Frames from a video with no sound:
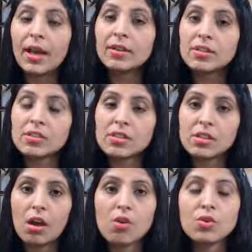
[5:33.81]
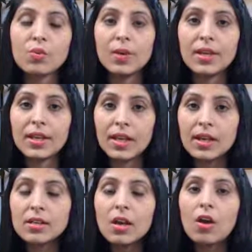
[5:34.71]
and this is how you will
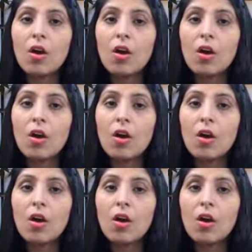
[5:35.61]
get